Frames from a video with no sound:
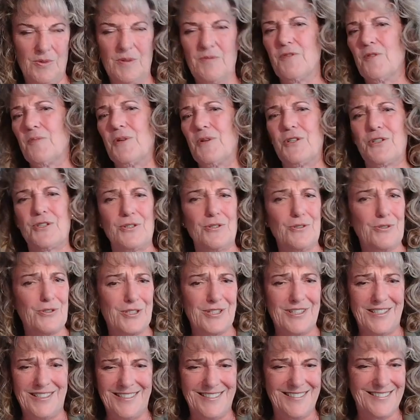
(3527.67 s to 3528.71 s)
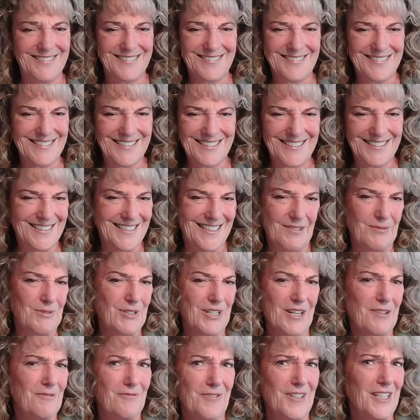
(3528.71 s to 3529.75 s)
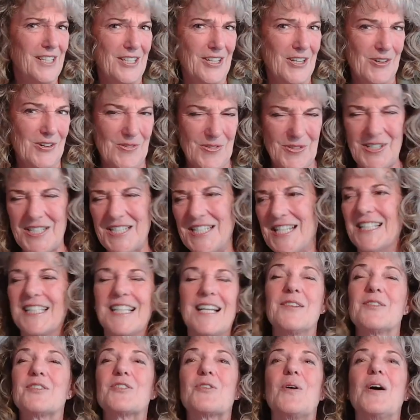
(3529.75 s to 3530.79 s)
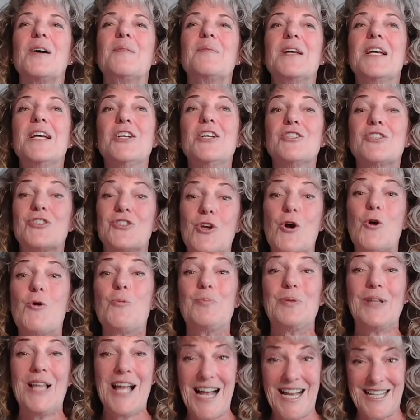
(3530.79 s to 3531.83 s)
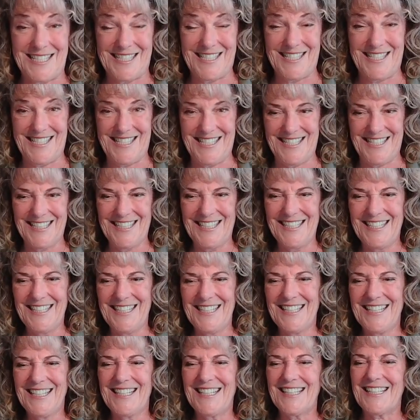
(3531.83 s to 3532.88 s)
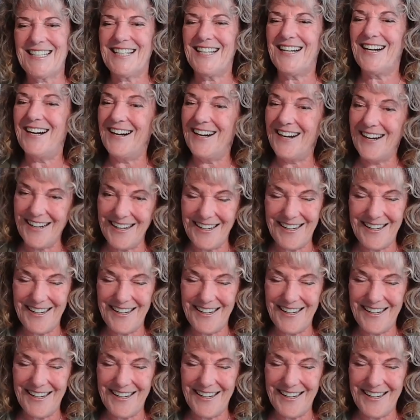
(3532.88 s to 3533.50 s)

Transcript: infomercials, and they weren't on video, things like that. So right. I mean, that had to have been one of the first